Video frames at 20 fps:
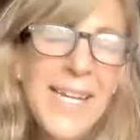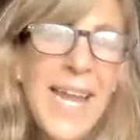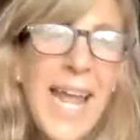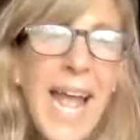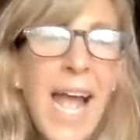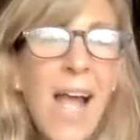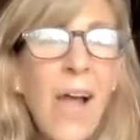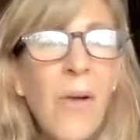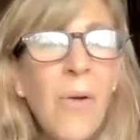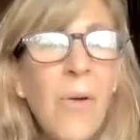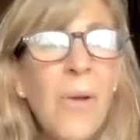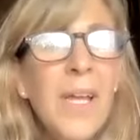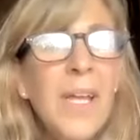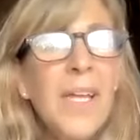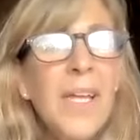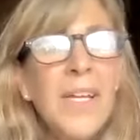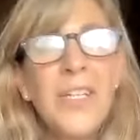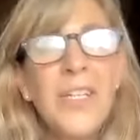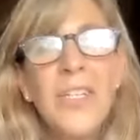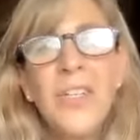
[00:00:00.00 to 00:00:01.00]
And now
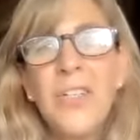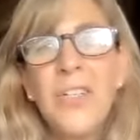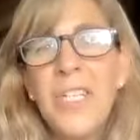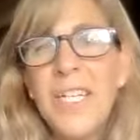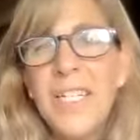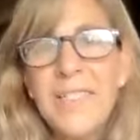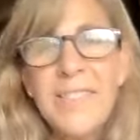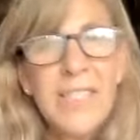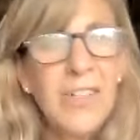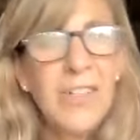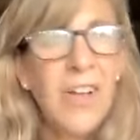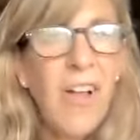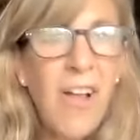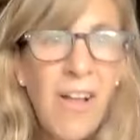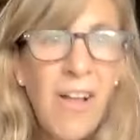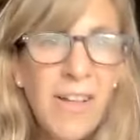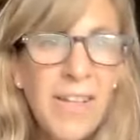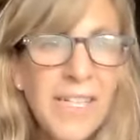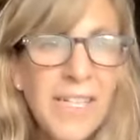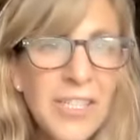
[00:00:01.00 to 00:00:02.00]
your kids are in
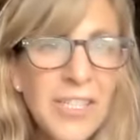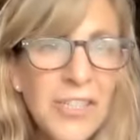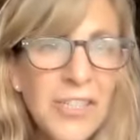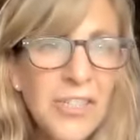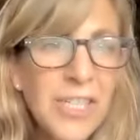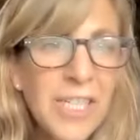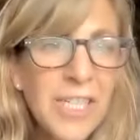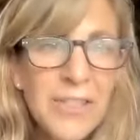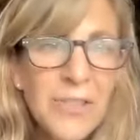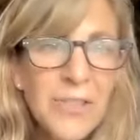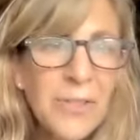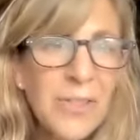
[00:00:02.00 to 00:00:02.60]
college, you're